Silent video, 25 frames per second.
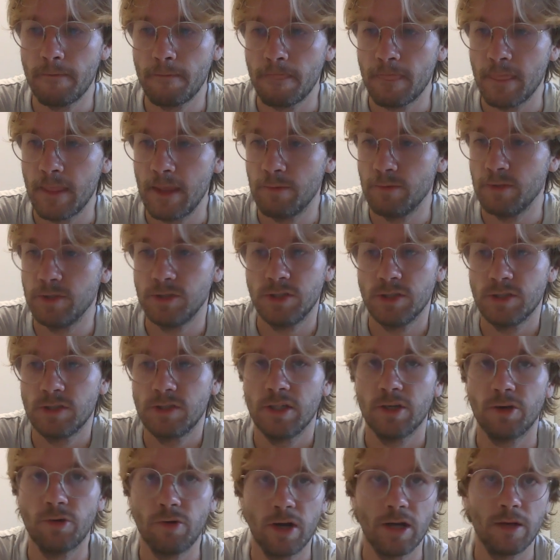it was just
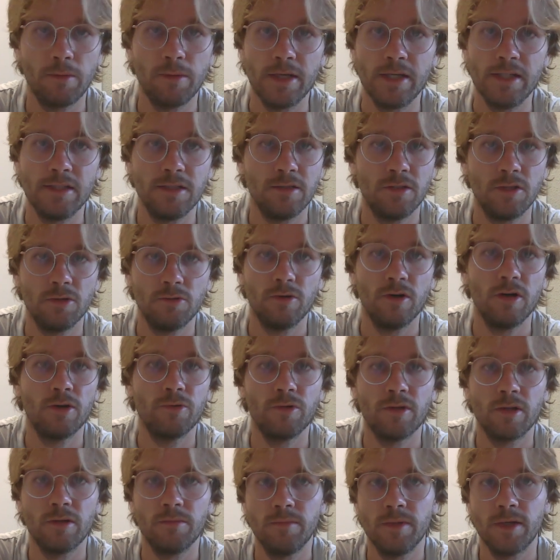incredibly easy to work
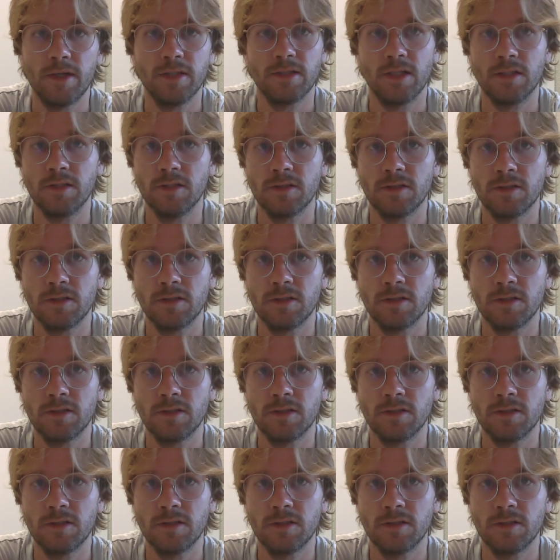with him because I